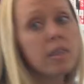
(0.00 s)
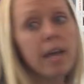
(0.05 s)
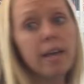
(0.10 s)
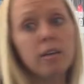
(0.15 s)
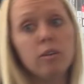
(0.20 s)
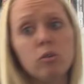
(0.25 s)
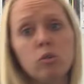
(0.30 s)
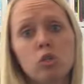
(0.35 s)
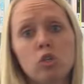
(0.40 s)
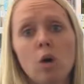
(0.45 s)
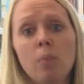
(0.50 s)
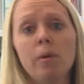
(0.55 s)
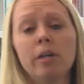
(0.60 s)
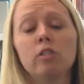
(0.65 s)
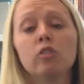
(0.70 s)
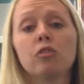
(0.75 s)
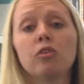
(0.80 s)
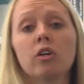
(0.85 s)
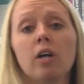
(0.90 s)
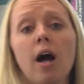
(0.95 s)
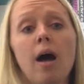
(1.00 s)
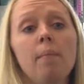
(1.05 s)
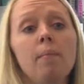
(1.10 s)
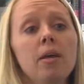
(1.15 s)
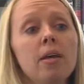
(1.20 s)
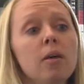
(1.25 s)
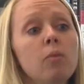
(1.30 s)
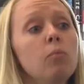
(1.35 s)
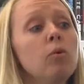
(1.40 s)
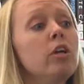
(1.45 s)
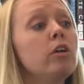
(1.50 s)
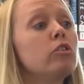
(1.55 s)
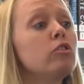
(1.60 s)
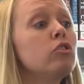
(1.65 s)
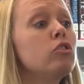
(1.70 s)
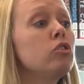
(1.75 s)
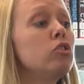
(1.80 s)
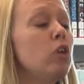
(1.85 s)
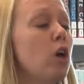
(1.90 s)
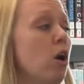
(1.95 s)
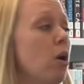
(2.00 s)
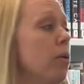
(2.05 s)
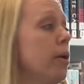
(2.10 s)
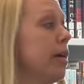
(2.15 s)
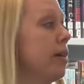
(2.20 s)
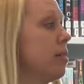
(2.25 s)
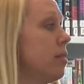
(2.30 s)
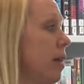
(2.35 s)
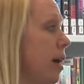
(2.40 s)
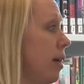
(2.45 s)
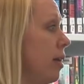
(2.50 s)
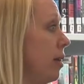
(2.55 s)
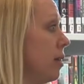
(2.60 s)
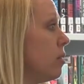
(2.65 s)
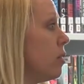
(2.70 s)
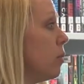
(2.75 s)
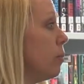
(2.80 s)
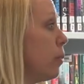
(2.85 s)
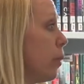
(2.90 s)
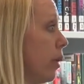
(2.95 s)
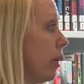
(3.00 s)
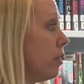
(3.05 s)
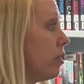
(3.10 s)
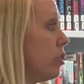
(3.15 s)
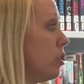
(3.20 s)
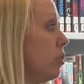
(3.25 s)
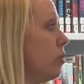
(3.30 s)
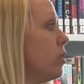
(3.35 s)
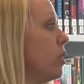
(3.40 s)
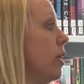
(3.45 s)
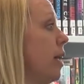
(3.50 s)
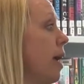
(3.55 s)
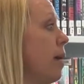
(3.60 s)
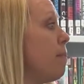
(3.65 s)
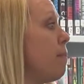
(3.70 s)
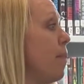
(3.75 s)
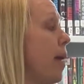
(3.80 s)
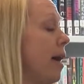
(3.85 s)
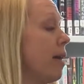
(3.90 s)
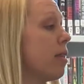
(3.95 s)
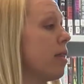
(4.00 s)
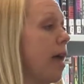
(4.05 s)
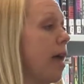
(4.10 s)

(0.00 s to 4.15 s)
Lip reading: Thank you so much for coming, and we are so excited to bring to you today Beth